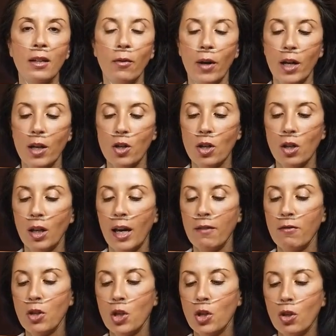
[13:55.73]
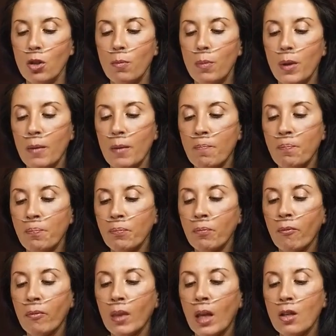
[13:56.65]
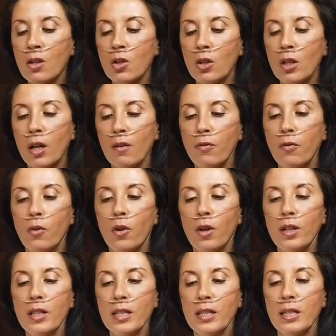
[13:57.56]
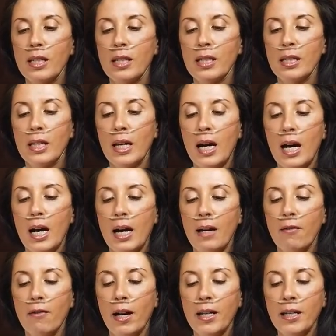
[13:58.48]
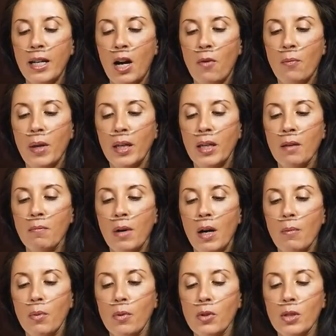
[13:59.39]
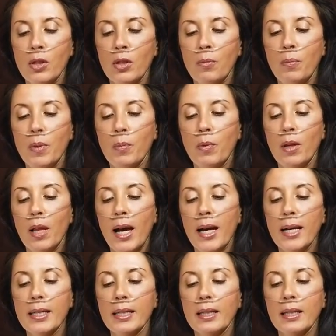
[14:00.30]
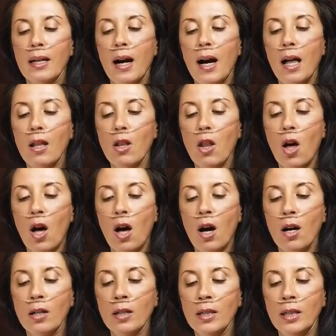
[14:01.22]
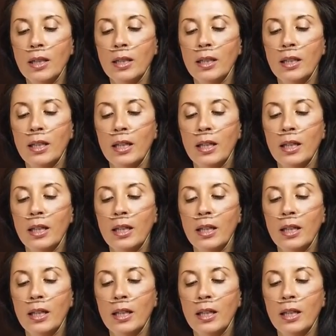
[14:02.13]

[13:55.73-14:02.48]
the way life should be. So therefore, this is right now making bubbles. So people ask, how long